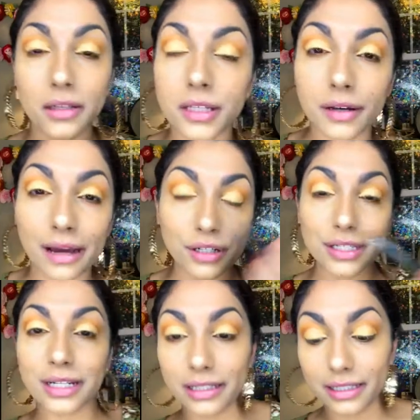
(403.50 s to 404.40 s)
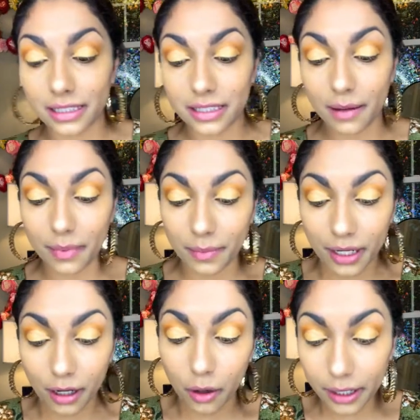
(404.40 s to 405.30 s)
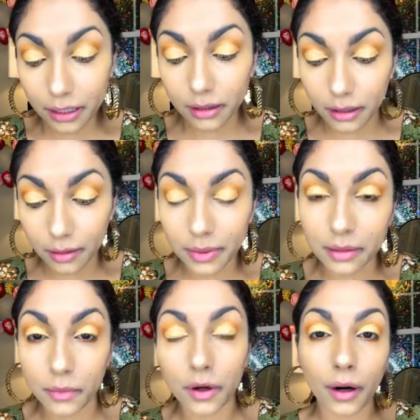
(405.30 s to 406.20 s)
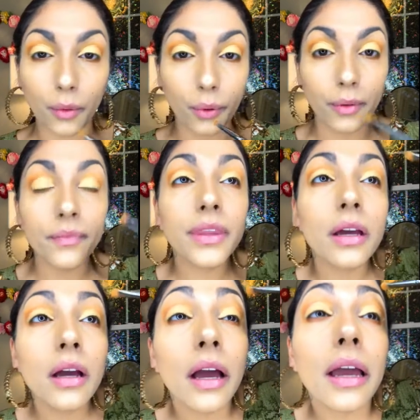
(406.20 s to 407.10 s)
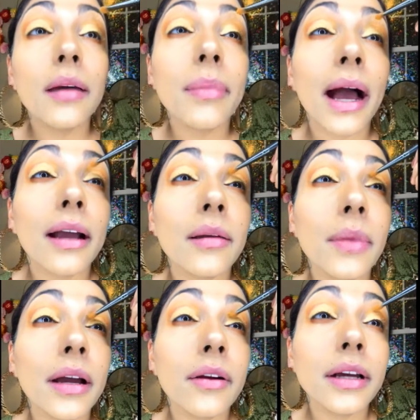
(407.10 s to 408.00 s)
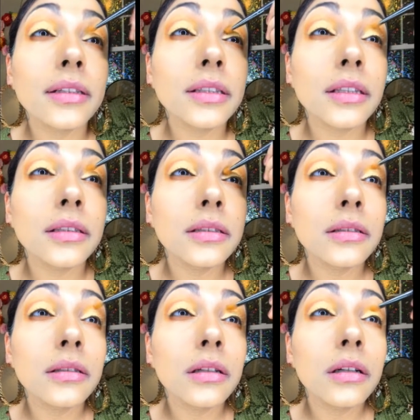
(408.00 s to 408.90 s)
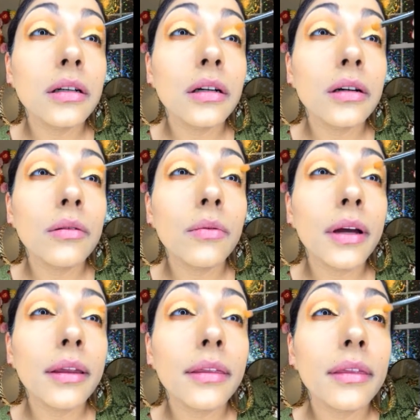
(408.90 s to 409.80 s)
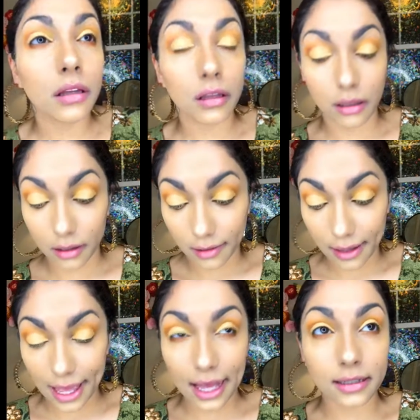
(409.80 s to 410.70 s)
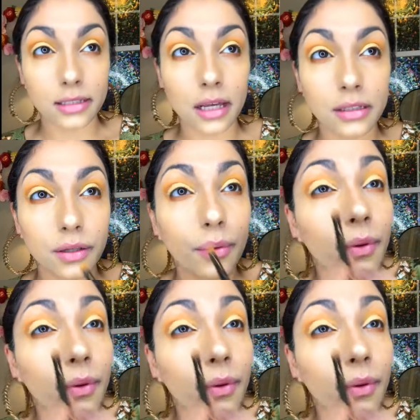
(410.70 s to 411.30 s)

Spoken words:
So now just to clean this up, I'm gonna go in a little bit more back in my creases with Access.